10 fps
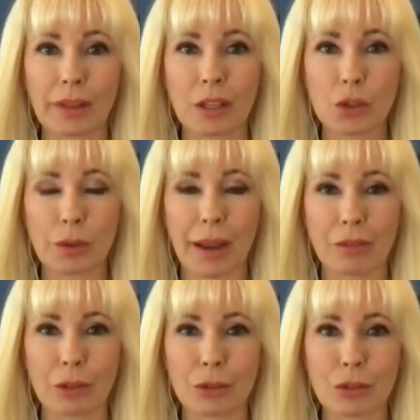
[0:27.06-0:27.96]
when they
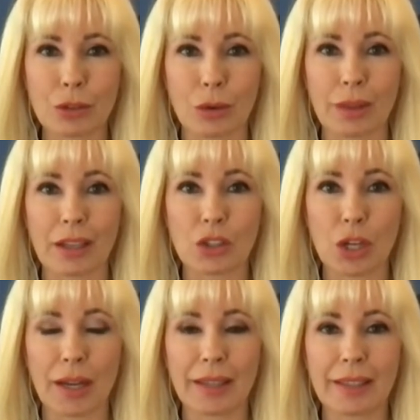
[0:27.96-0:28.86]
traveled so that
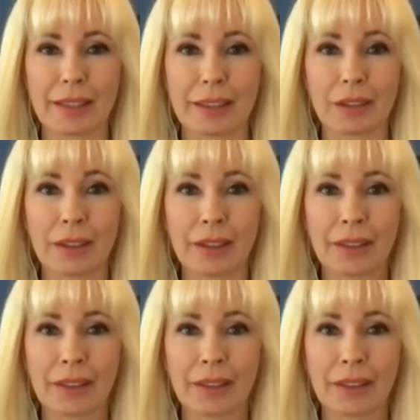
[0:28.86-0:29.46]
Johnny can